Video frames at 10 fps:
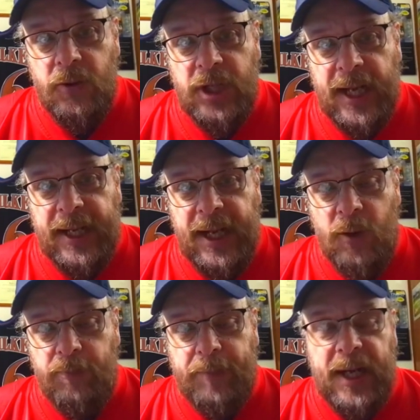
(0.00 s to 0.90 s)
check it
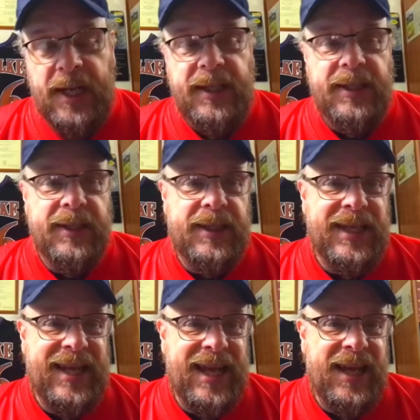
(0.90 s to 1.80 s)
out. But
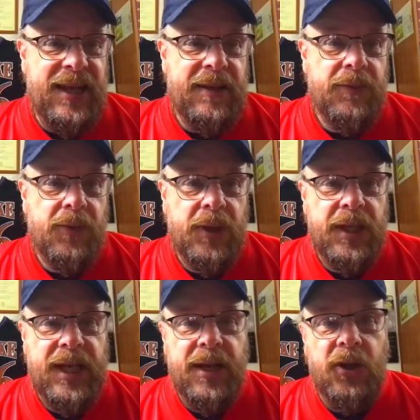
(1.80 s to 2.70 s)
today we're going
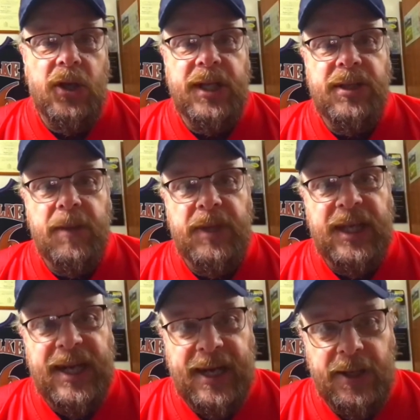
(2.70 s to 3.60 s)
to take a look at some of the
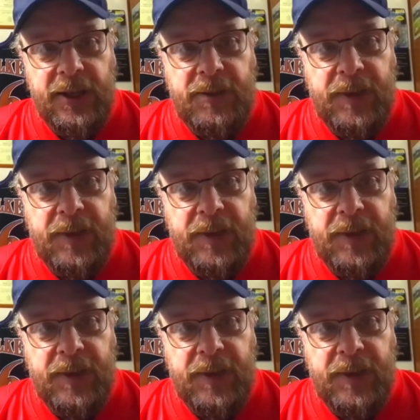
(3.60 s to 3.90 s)
cards,